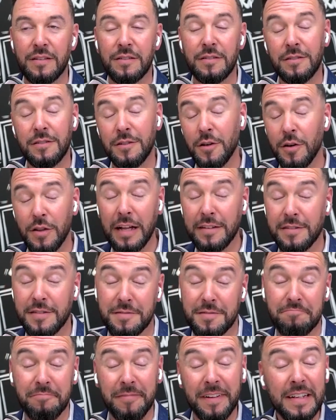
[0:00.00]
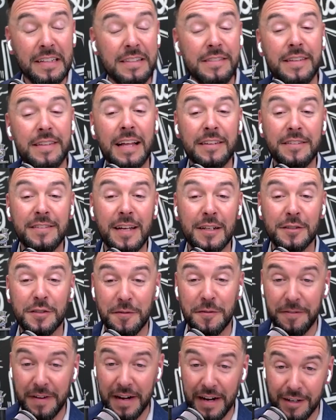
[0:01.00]
No, that sounds
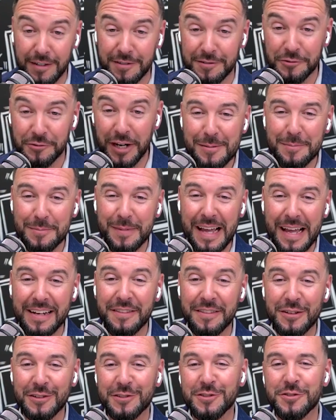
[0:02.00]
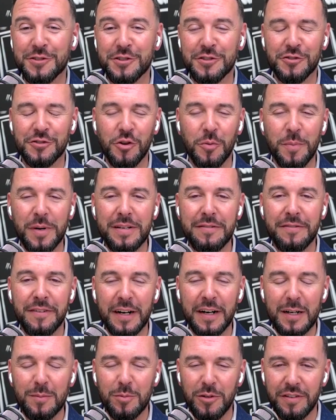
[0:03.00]
fair, right? And there's just so many
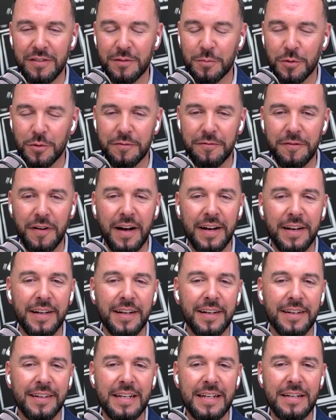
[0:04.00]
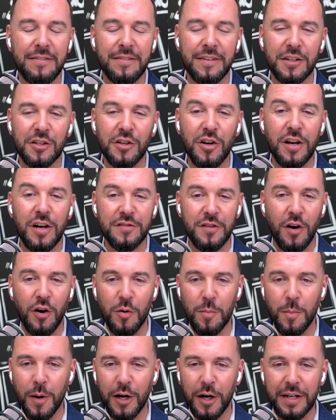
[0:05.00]
variables we're finding even across all
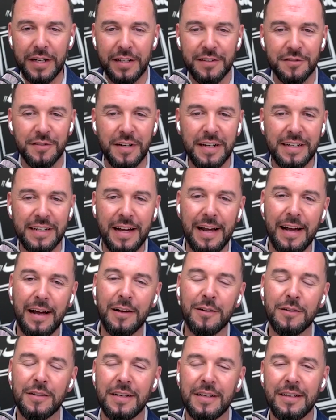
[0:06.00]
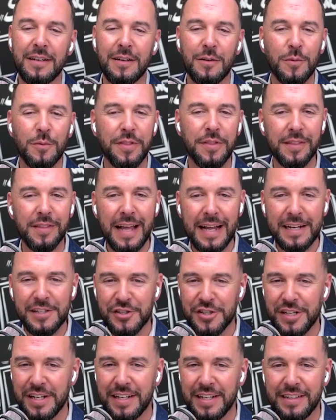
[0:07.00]
markets right now. With
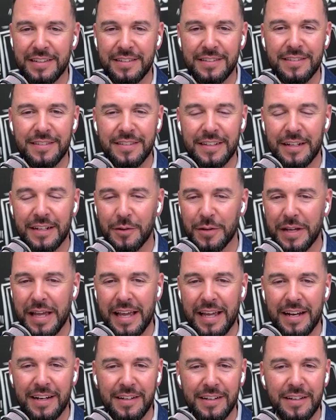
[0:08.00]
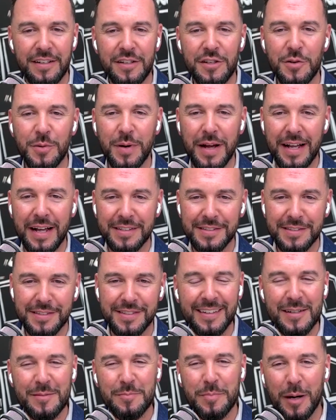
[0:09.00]
elections, Canada,
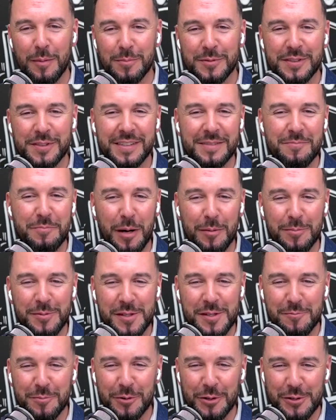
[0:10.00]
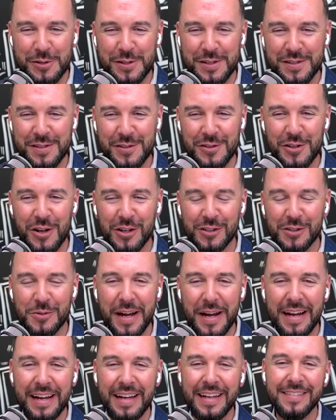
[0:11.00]
US, bumps and bruises along the
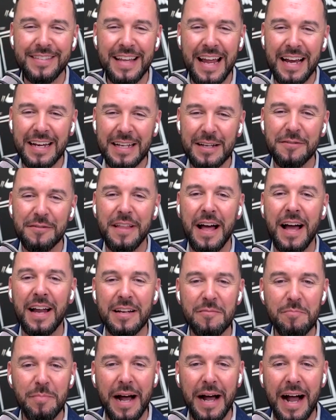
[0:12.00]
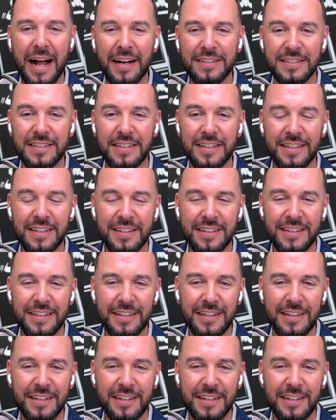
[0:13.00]
way. Is any of that impacting